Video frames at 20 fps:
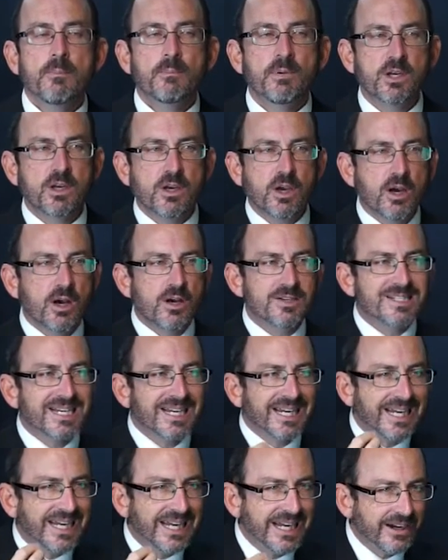because
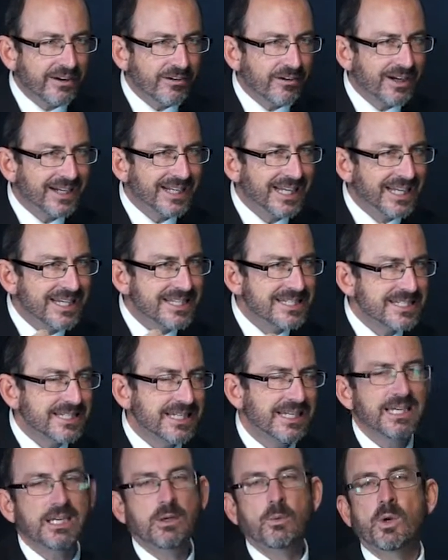hearing is
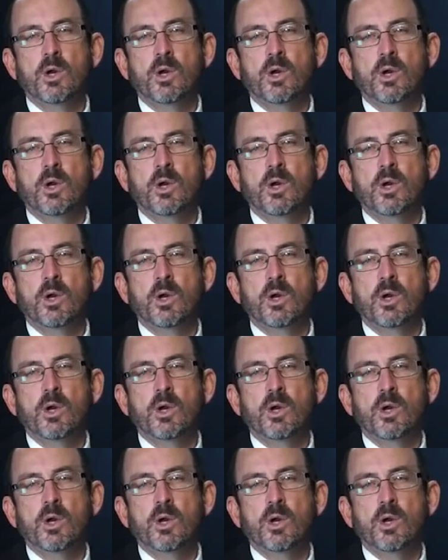key.